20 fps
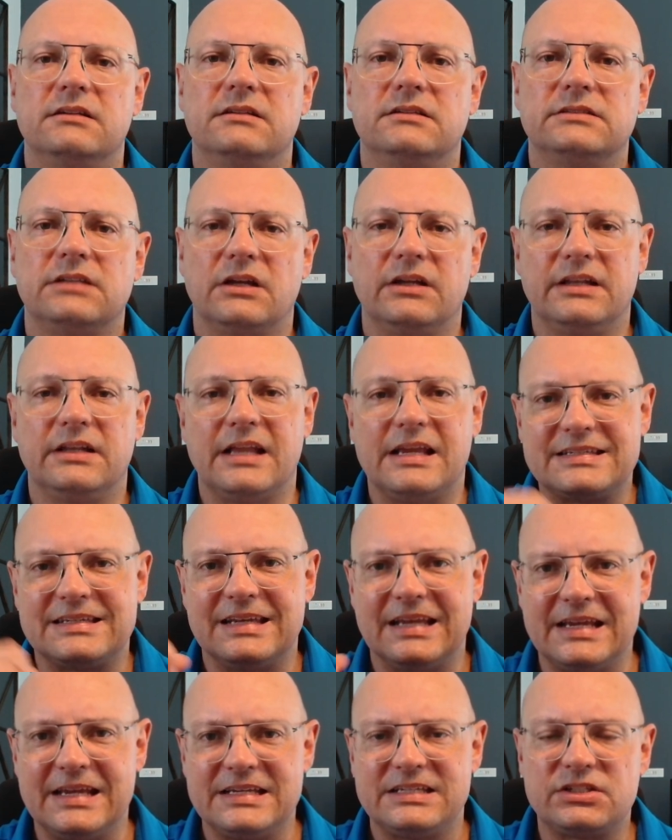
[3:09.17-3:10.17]
So there's
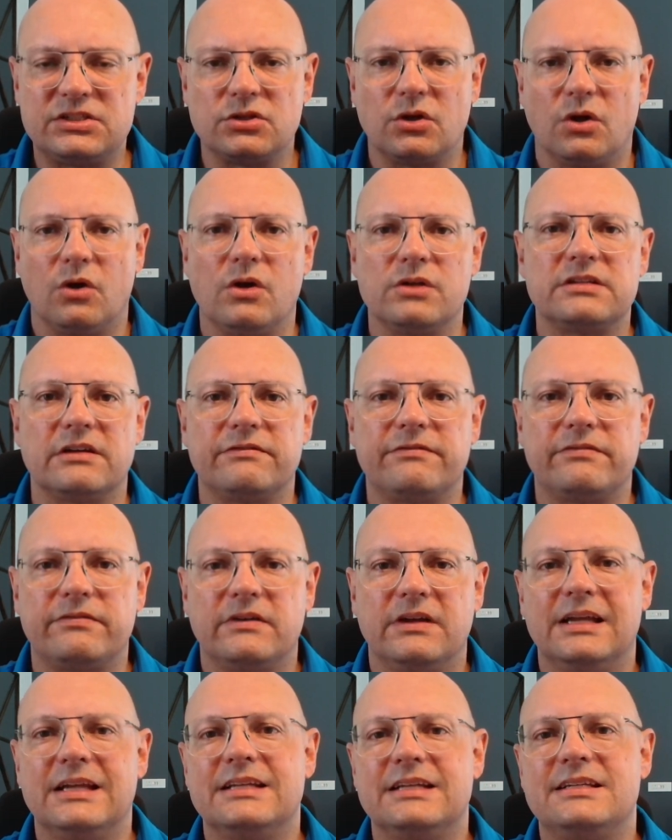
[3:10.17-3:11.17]
less chance of
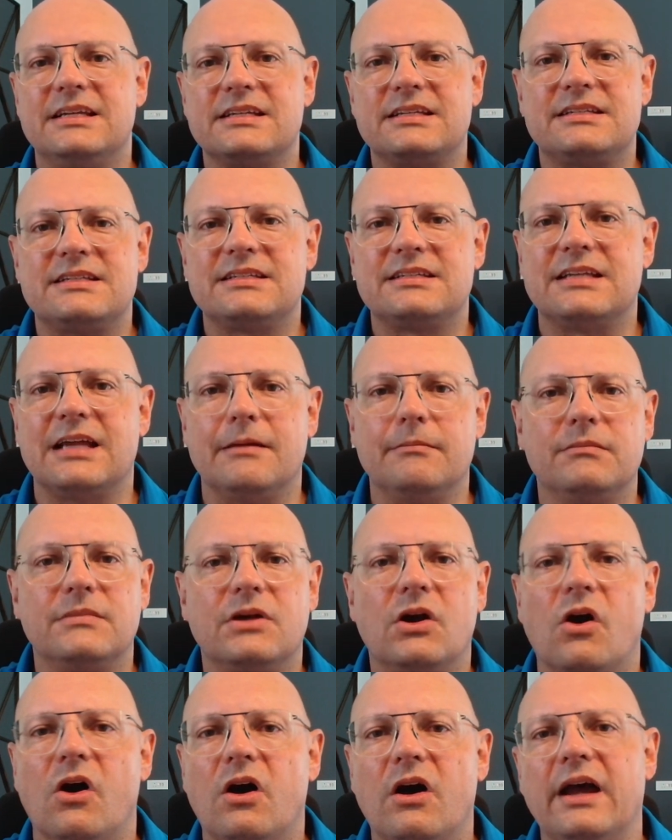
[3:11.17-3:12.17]
just some
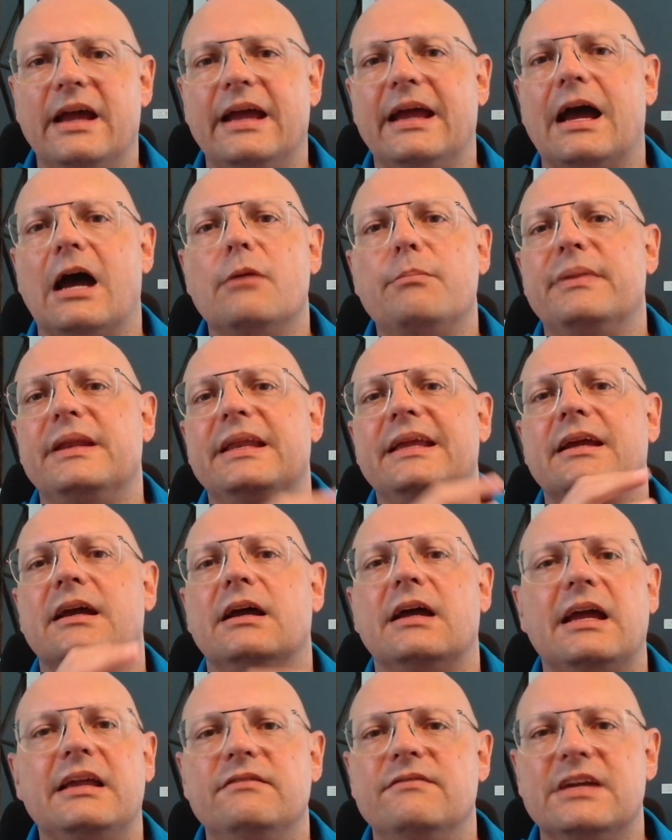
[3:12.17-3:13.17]
guy opening an
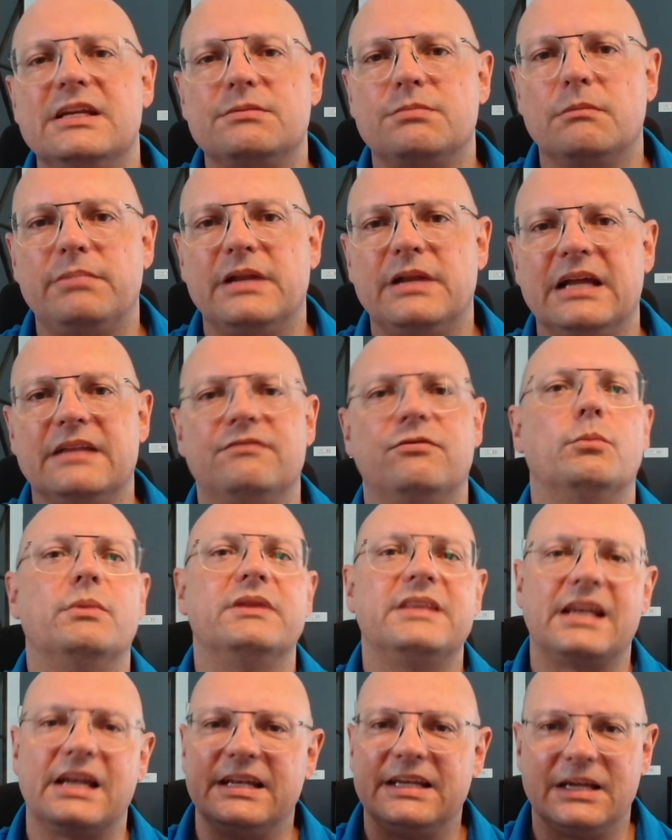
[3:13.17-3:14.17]
investment platform
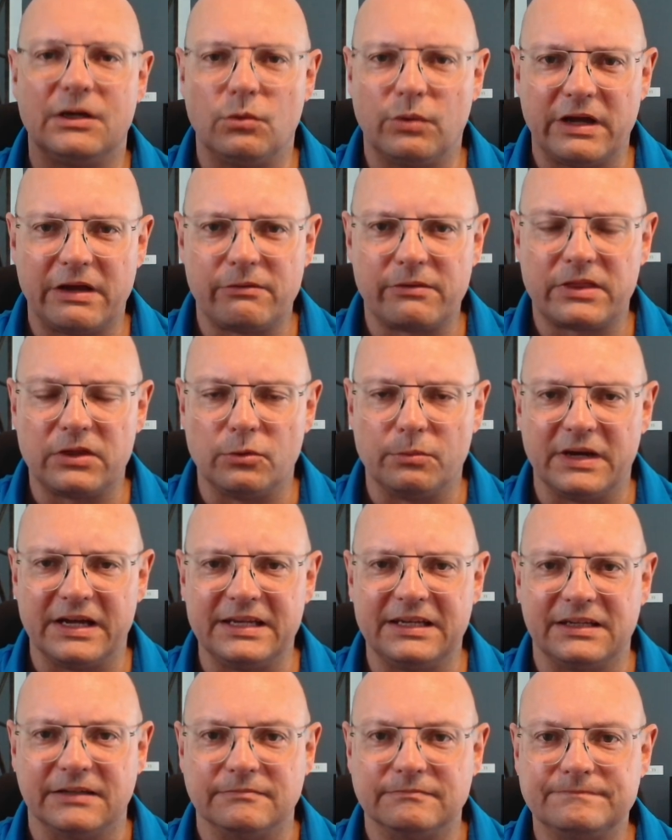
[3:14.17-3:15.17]
and running away with your
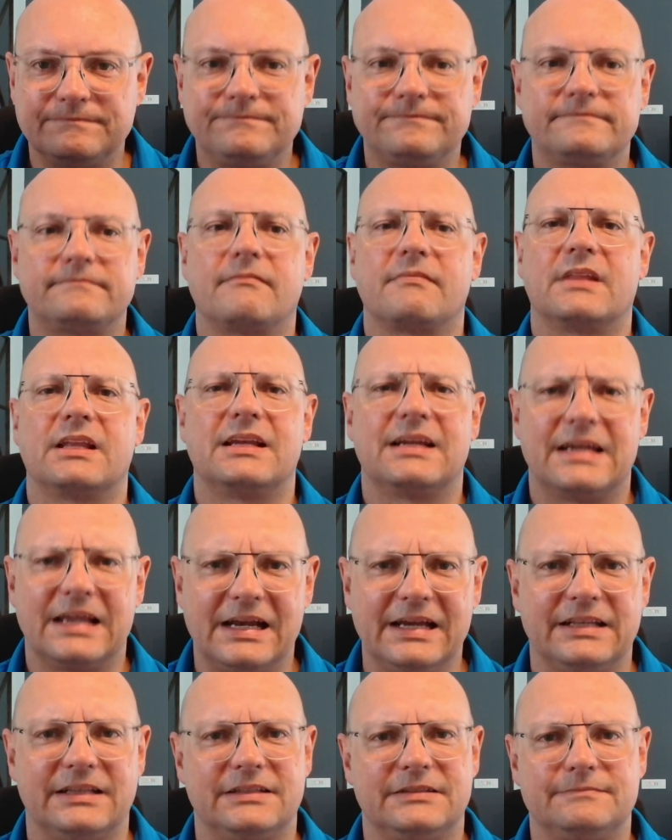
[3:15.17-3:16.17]
money. Great.